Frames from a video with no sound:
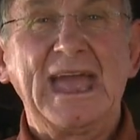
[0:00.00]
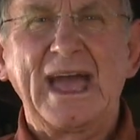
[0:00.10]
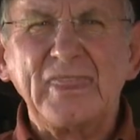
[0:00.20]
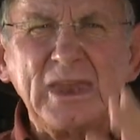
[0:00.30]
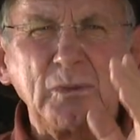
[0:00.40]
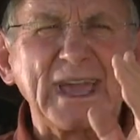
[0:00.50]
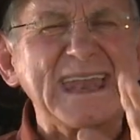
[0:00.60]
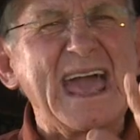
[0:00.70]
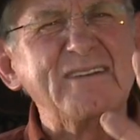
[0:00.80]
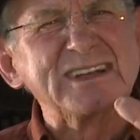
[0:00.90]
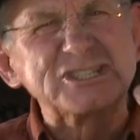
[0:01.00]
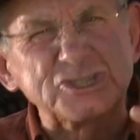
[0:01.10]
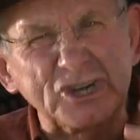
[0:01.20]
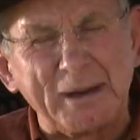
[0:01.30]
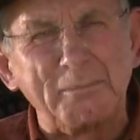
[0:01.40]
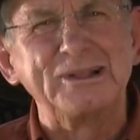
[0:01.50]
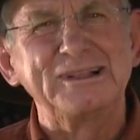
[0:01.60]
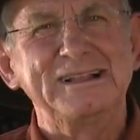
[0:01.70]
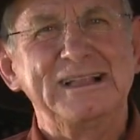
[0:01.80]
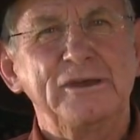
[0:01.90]
And then we're going to have a
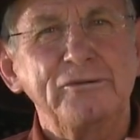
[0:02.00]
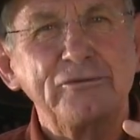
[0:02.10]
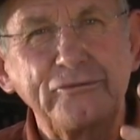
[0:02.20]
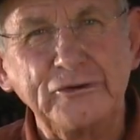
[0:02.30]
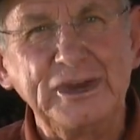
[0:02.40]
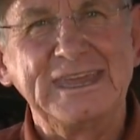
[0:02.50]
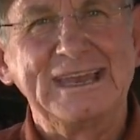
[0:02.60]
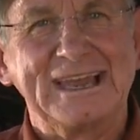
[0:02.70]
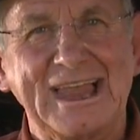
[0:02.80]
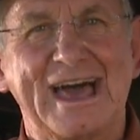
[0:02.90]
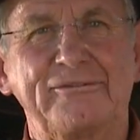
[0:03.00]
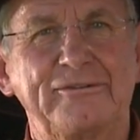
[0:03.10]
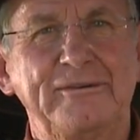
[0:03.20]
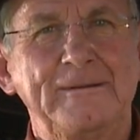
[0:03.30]
trouble-free life.